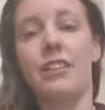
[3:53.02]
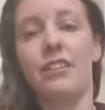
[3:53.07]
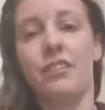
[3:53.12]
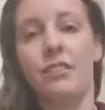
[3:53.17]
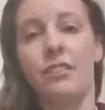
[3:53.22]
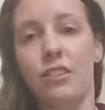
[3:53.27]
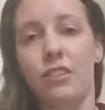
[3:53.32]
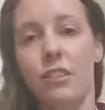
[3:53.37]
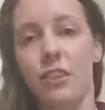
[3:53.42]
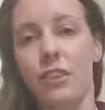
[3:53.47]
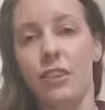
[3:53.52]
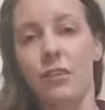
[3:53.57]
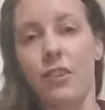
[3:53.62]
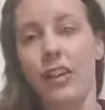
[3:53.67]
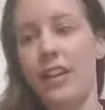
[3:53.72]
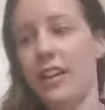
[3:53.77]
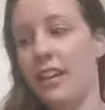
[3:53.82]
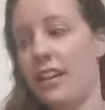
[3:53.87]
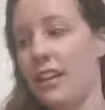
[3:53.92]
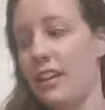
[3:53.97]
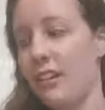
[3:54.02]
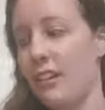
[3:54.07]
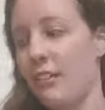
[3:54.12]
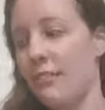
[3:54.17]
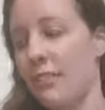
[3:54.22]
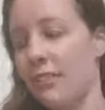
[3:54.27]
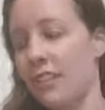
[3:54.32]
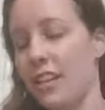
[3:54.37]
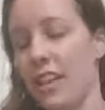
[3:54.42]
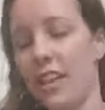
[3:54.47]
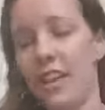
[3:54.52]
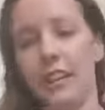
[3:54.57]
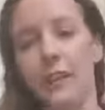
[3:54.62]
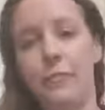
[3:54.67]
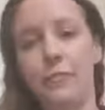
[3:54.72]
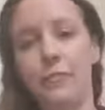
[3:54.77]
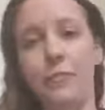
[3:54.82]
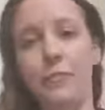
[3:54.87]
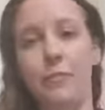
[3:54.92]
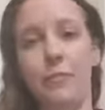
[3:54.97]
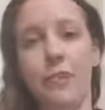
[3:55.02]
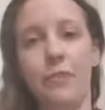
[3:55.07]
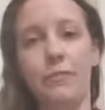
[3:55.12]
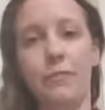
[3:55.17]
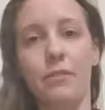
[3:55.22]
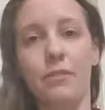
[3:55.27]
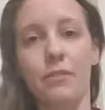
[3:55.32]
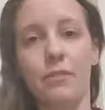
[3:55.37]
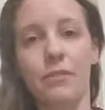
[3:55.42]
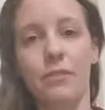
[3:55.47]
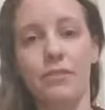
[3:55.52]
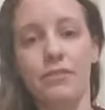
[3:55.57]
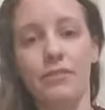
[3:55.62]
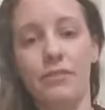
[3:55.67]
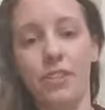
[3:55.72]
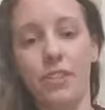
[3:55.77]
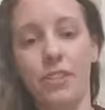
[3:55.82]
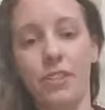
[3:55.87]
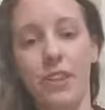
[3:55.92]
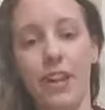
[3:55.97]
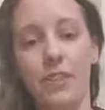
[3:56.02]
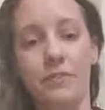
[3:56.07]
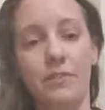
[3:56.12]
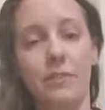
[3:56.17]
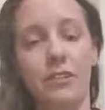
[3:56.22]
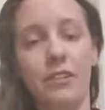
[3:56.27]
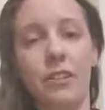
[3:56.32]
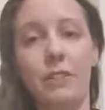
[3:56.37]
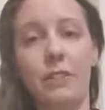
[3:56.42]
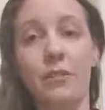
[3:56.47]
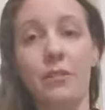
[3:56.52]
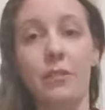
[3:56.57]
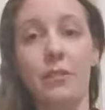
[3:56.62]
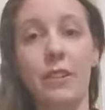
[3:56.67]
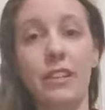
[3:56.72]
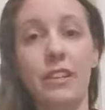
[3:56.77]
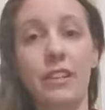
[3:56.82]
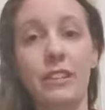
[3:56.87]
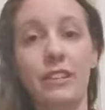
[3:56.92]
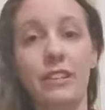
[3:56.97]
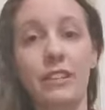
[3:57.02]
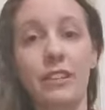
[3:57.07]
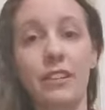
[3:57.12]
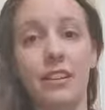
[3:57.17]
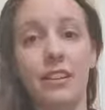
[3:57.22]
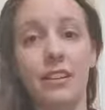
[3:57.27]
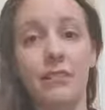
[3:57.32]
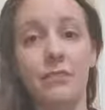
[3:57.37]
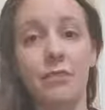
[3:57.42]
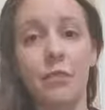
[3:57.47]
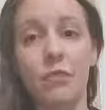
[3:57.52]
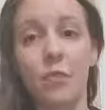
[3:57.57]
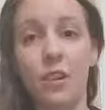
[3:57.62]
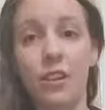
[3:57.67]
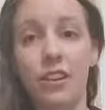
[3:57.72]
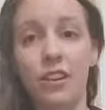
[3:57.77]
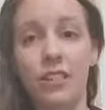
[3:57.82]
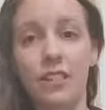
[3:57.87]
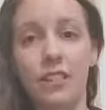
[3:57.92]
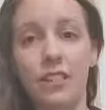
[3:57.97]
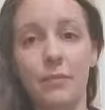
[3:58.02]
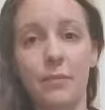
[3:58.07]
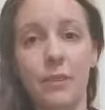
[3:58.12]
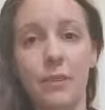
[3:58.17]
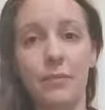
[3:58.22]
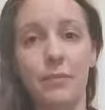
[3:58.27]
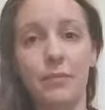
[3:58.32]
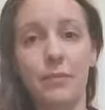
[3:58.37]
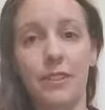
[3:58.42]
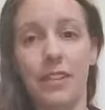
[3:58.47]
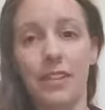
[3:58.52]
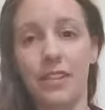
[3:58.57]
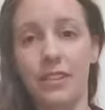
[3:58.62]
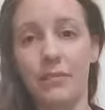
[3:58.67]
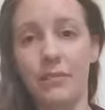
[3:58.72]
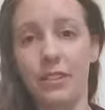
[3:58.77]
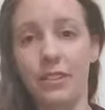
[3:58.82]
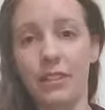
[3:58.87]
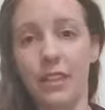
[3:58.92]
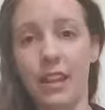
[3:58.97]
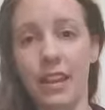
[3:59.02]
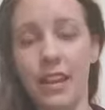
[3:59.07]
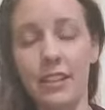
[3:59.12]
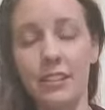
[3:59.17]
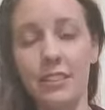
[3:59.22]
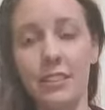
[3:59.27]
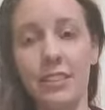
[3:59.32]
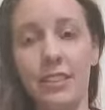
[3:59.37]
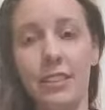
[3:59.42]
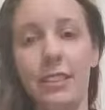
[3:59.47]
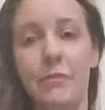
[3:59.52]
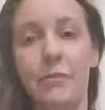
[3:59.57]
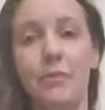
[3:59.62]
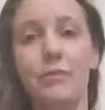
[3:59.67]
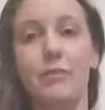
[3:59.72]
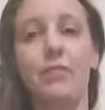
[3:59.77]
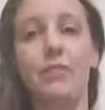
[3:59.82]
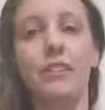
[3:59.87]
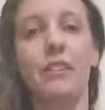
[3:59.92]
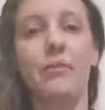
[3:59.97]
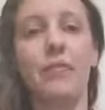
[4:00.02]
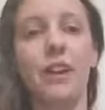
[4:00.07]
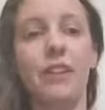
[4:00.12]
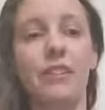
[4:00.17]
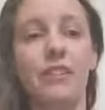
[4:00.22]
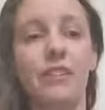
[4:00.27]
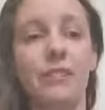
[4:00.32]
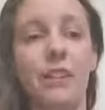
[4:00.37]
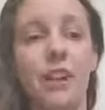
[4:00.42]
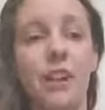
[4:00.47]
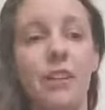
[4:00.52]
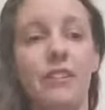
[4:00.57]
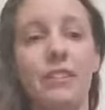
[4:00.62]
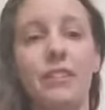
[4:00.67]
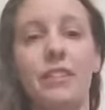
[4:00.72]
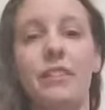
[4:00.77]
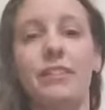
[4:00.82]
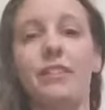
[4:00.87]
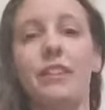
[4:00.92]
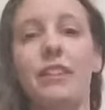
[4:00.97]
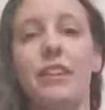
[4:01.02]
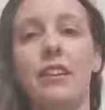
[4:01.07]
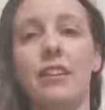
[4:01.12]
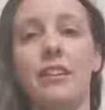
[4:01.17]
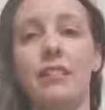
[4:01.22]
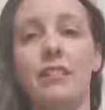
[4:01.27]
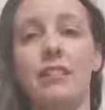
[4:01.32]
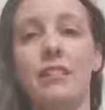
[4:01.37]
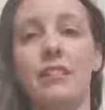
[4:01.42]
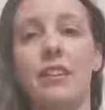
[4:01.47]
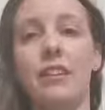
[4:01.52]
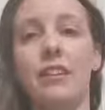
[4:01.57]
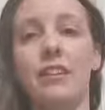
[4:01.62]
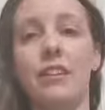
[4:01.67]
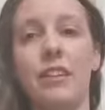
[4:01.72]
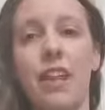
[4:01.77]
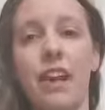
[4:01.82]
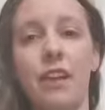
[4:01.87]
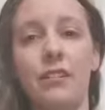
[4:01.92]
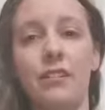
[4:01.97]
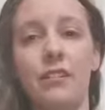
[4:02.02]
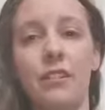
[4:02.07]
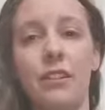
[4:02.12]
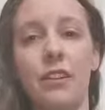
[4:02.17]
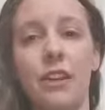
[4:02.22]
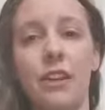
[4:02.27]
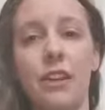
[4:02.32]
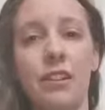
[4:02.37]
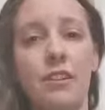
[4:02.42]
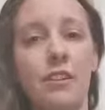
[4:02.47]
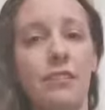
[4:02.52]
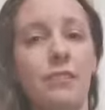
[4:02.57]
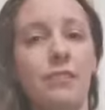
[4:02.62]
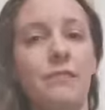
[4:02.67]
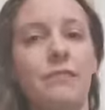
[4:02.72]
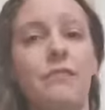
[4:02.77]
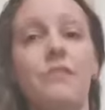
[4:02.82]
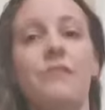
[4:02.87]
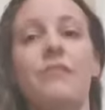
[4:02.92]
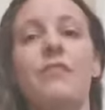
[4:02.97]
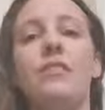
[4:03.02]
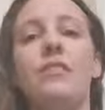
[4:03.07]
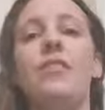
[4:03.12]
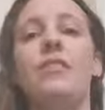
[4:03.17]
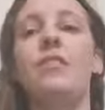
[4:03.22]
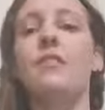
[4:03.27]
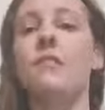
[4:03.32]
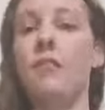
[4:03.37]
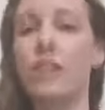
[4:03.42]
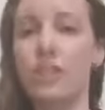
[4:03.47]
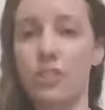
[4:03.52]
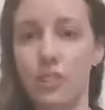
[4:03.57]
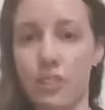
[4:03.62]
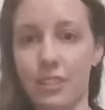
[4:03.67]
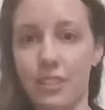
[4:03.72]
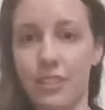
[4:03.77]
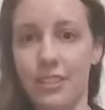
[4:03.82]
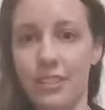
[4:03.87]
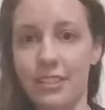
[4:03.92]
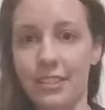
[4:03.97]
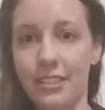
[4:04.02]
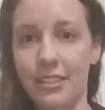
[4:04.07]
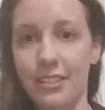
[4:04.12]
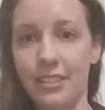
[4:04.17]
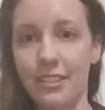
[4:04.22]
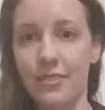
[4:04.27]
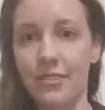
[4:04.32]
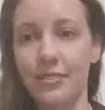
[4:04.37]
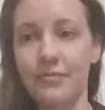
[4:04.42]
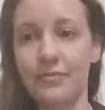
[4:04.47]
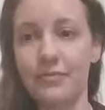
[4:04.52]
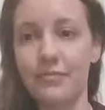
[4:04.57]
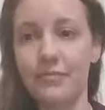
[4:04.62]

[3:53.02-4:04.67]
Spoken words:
So over time, people, after a couple weeks of quarantine, people were getting really antsy. People would come out of their houses and gather, and the infection continued.